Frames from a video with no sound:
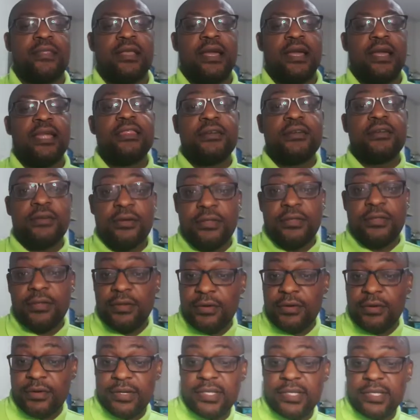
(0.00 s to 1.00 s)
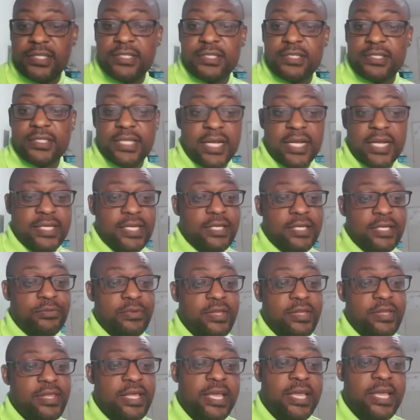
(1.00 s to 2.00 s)
ethical theories. Started
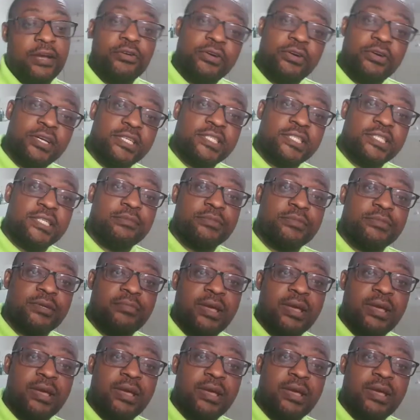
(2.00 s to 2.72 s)
with egoism.